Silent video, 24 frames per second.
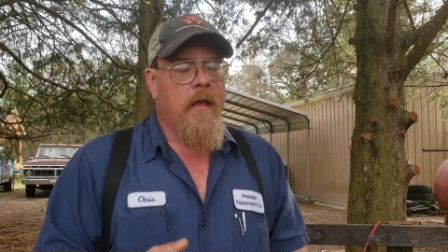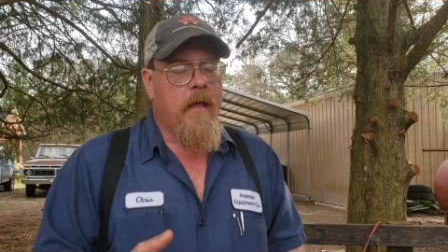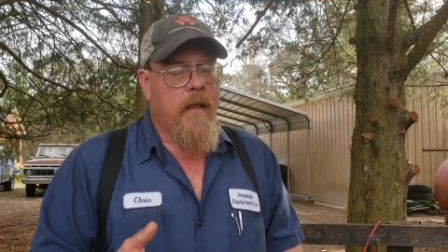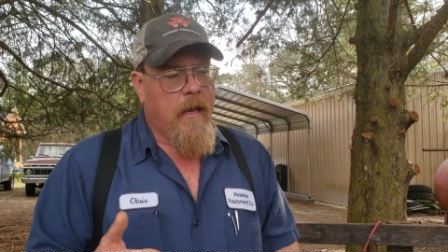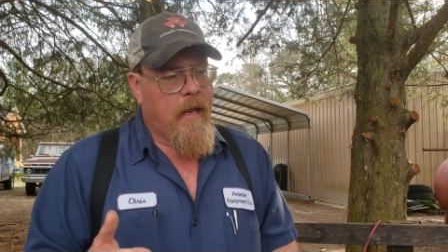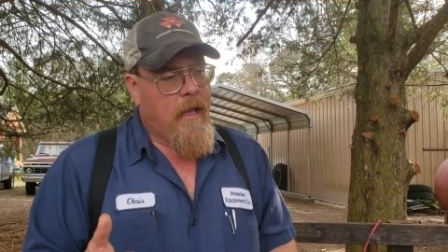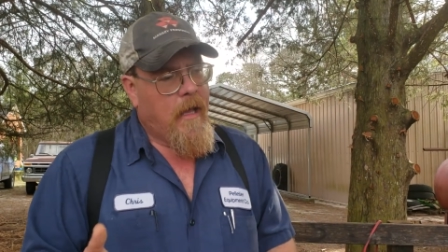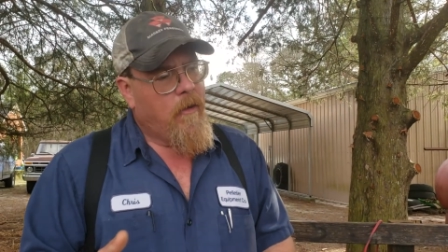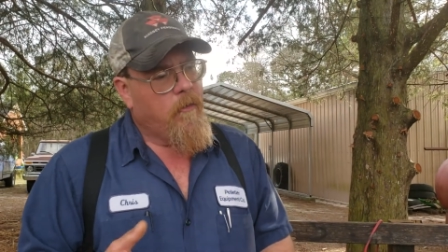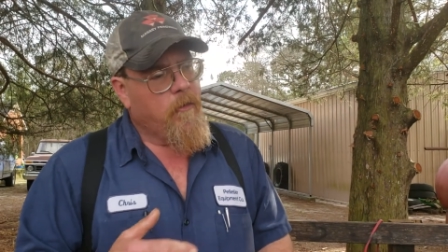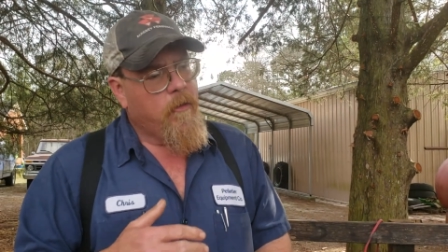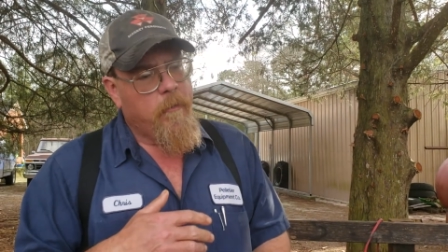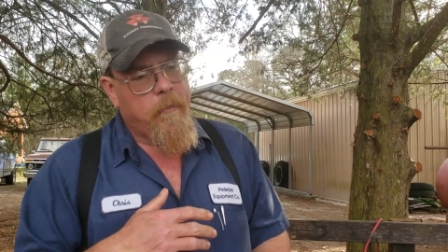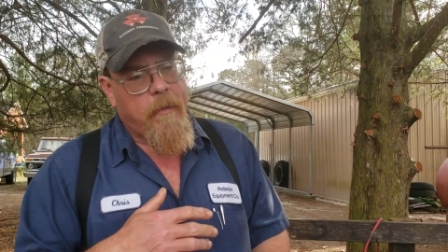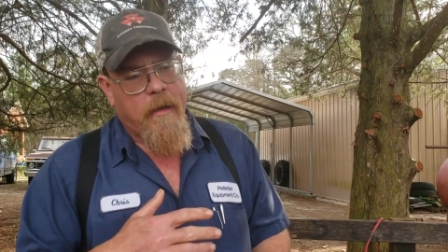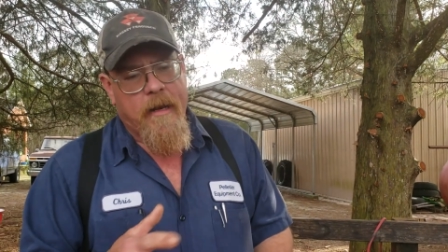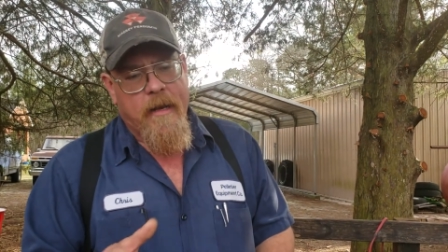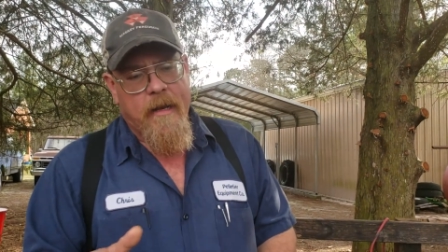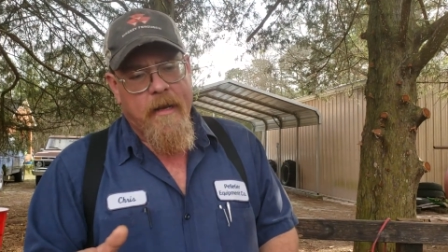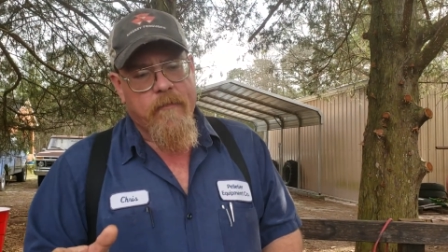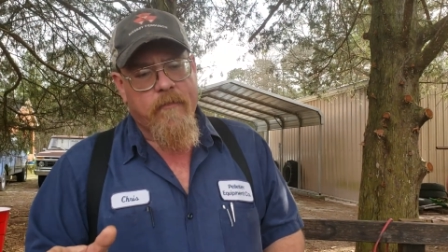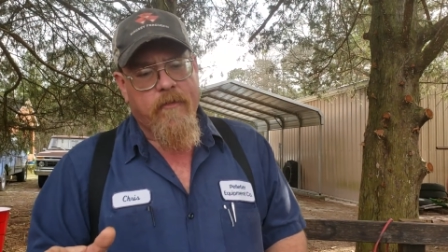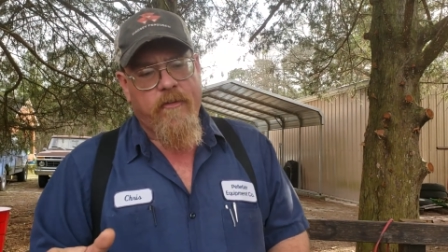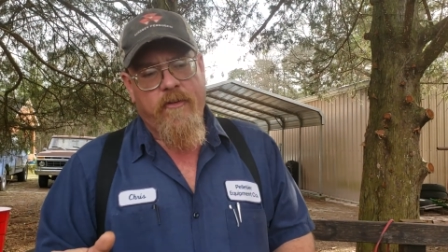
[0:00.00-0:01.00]
And I don't know
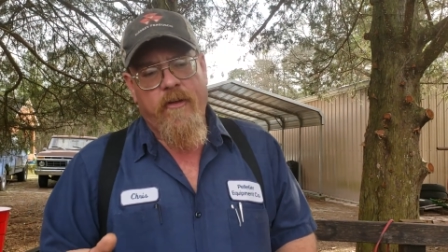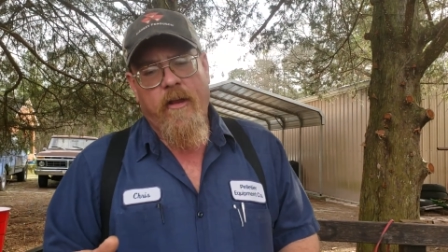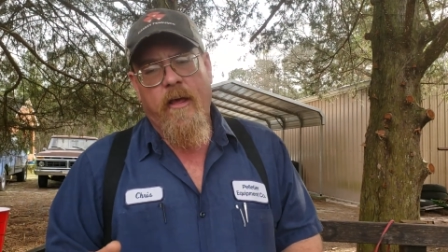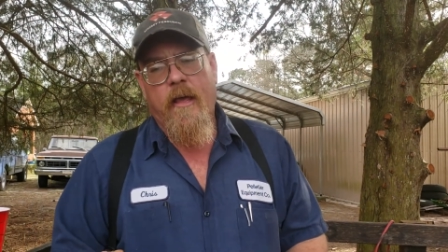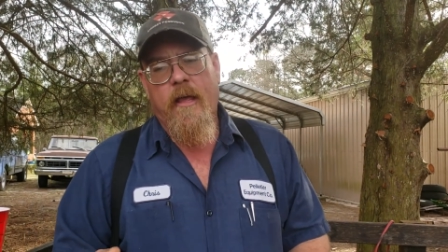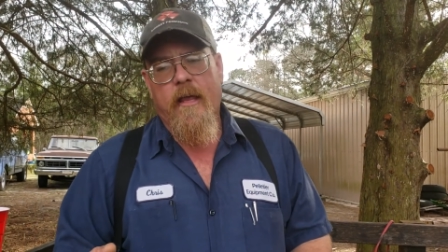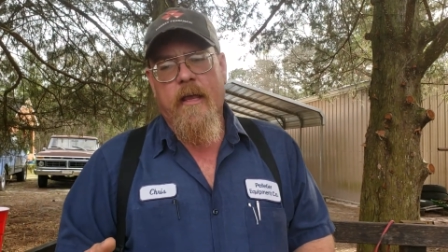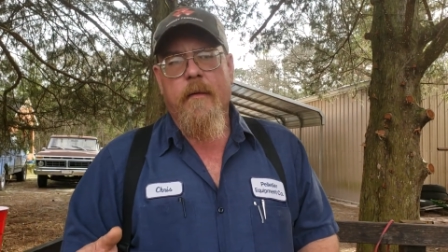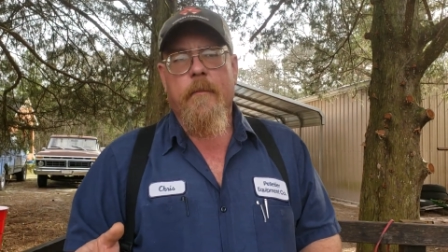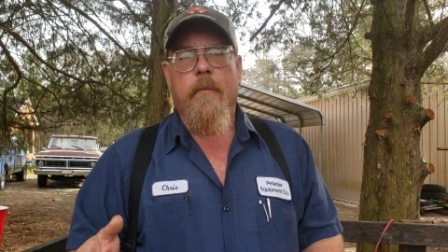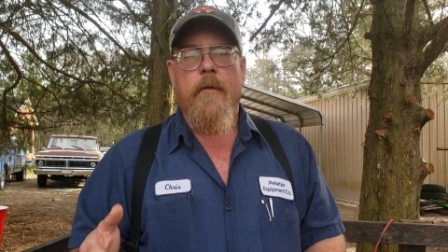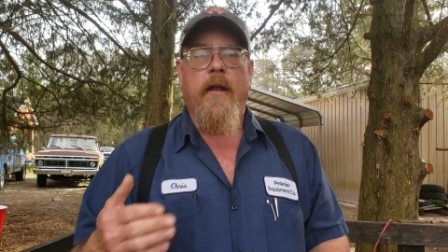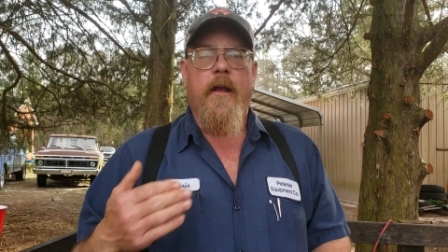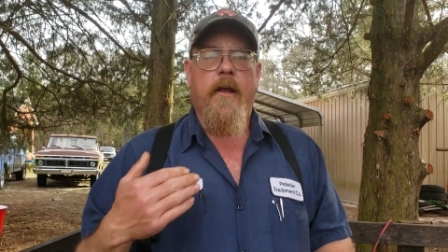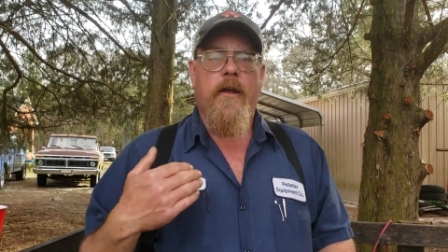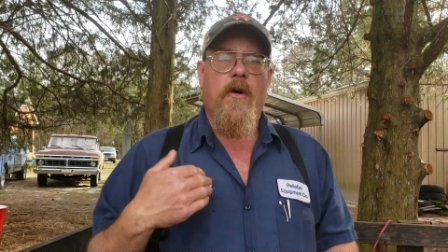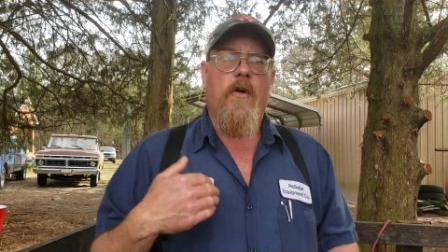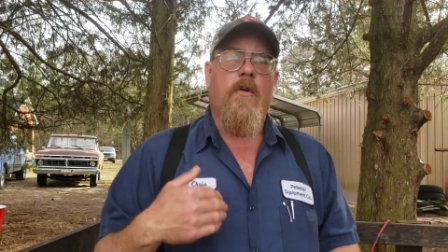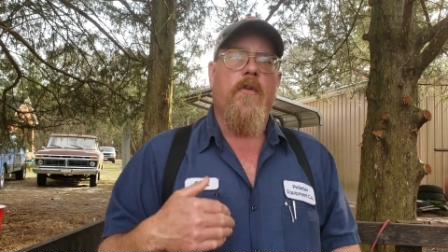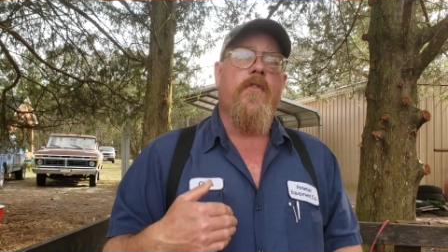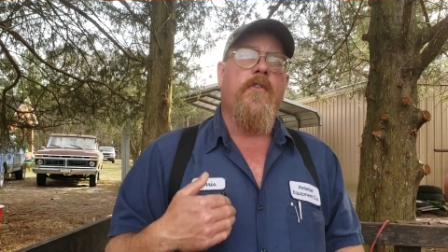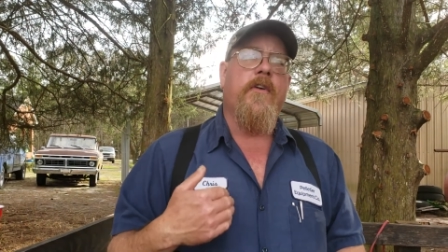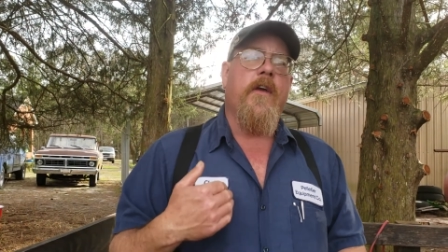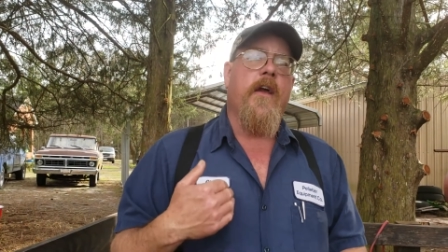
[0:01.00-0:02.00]
about every state, but in
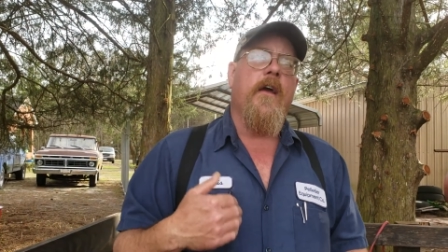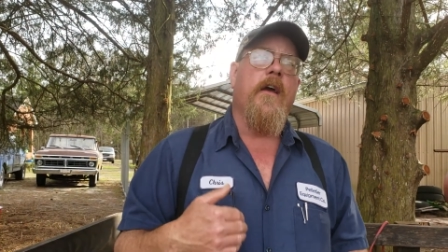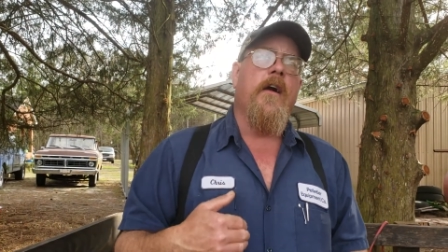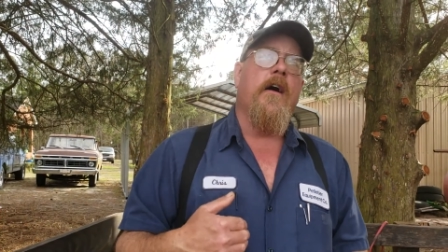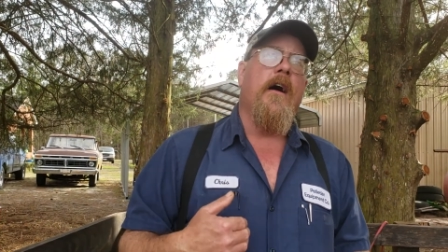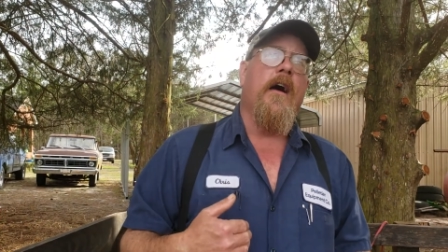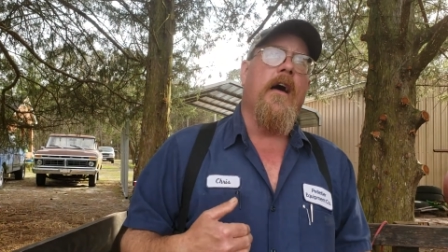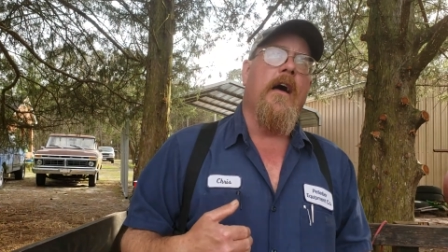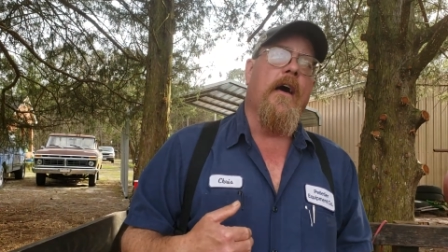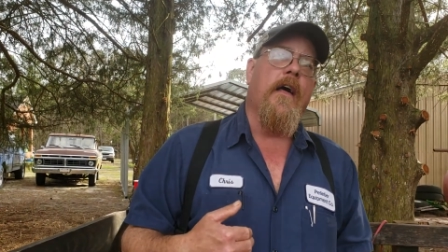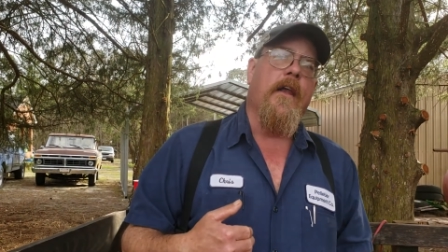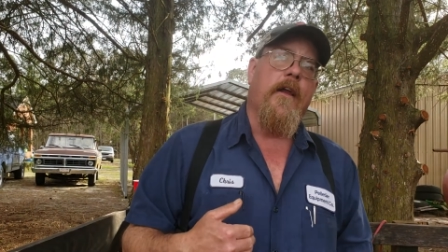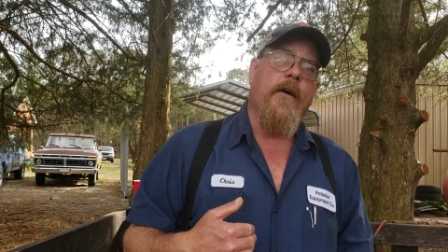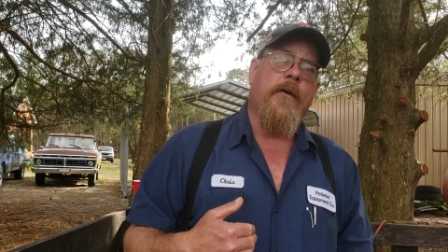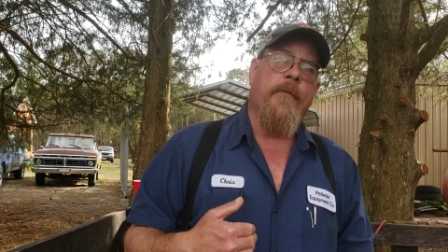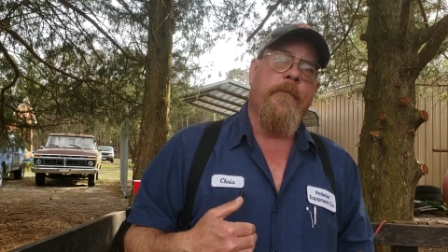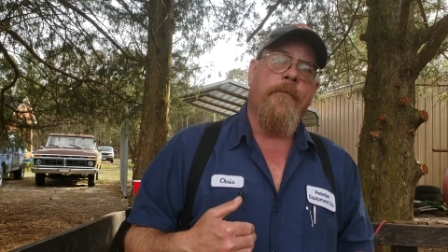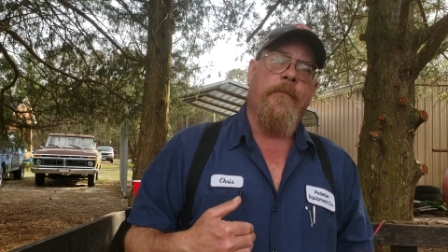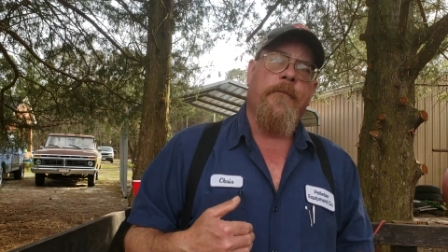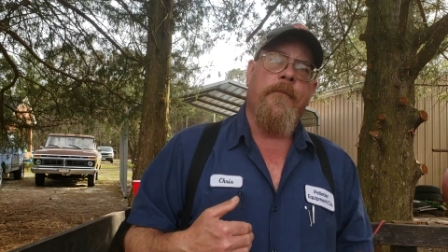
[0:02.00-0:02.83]
North Carolina,